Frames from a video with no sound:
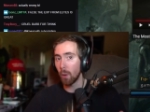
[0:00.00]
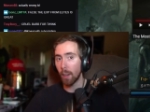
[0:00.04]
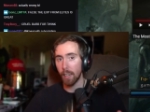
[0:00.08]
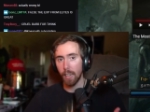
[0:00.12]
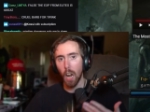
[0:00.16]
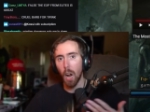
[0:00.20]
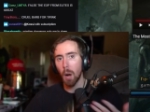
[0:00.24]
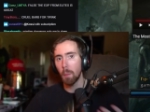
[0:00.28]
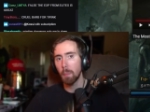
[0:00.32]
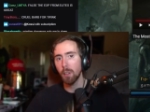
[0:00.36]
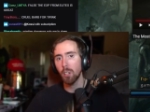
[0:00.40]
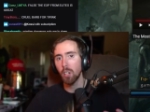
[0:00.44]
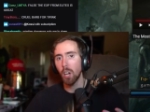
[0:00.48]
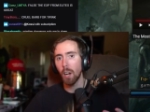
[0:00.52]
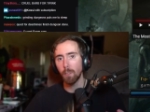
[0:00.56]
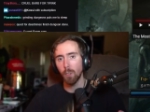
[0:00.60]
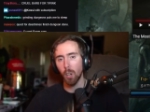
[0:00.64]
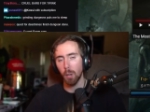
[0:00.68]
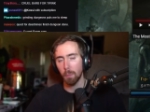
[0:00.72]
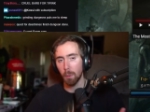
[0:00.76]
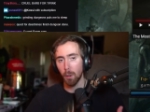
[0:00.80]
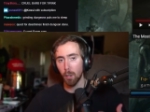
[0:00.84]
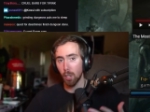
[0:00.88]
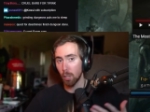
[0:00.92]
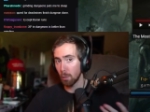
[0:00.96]
I'll be leveling
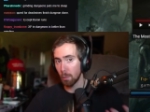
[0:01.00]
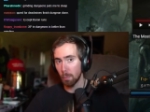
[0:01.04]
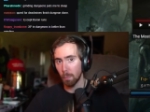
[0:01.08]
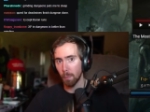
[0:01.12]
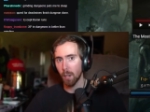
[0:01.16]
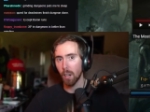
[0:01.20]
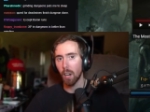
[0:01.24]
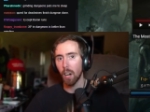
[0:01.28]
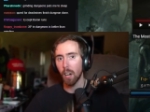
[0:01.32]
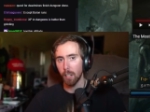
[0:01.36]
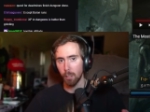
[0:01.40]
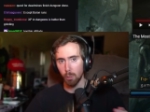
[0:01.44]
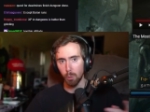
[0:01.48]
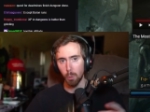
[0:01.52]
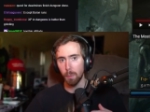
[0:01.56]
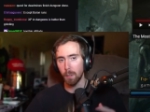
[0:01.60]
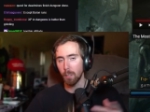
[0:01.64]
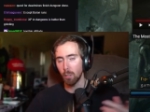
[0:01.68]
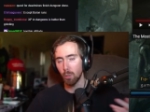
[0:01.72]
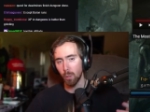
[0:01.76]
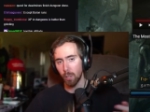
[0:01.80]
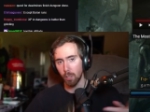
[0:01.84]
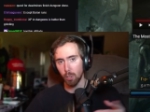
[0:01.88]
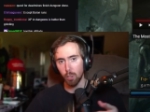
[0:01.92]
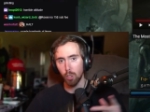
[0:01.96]
probably with McConnell. we'll be
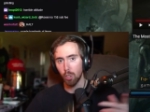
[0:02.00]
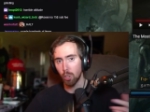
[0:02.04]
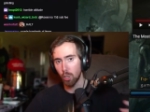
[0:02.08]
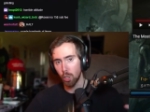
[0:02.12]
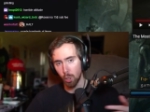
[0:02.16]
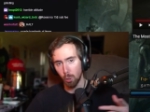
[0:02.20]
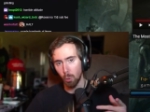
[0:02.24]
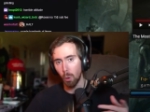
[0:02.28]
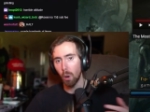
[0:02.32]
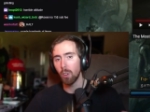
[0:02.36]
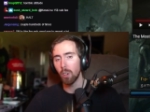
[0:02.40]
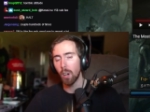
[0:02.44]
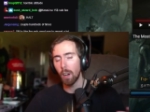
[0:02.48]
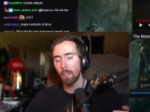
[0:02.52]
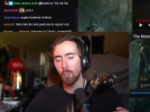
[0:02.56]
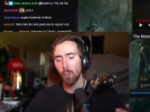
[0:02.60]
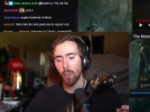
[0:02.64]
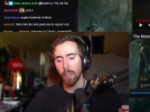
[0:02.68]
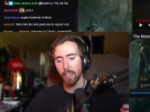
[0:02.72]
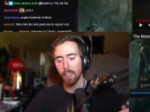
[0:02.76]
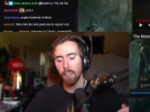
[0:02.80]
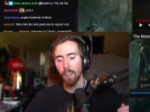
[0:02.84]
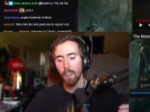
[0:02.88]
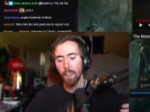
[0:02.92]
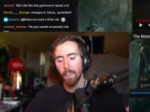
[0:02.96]
doing duo
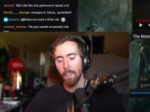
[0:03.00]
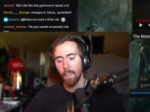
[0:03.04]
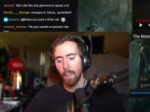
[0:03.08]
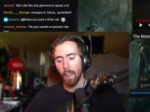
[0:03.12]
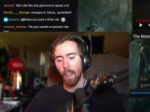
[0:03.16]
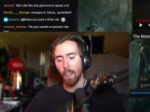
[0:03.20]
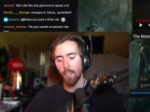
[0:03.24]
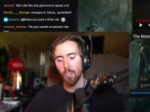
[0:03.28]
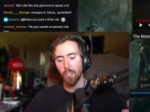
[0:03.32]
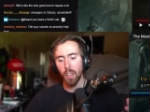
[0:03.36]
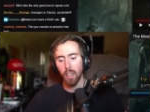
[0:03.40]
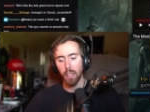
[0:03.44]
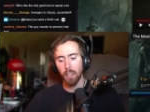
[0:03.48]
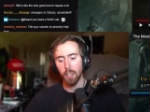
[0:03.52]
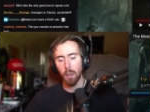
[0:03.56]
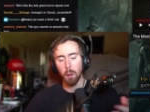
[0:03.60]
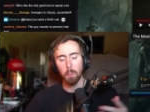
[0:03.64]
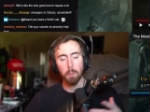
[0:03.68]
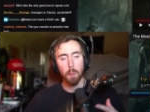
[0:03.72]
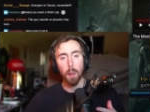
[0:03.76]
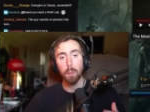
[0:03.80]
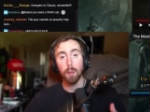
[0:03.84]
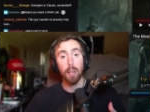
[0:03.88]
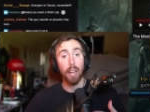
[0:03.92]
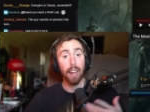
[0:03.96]
leveling. And then
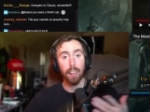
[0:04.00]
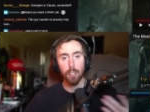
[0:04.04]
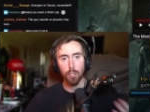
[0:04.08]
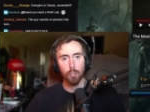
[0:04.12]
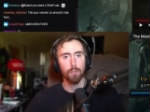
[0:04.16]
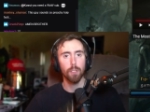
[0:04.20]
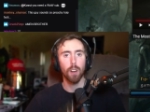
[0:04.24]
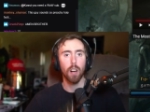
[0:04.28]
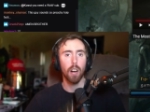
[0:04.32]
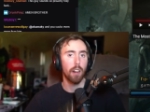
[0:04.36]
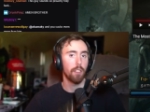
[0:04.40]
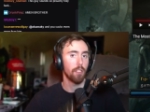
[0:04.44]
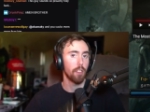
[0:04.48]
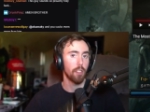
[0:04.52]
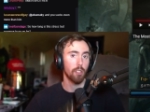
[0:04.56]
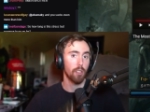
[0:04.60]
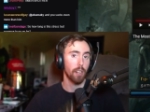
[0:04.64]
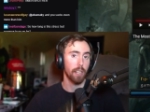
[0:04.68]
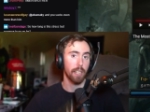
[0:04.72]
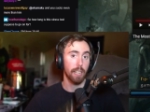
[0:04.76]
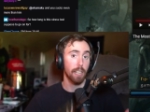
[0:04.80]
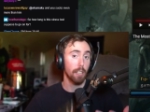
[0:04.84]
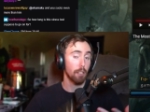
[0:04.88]
maybe Esfand and like his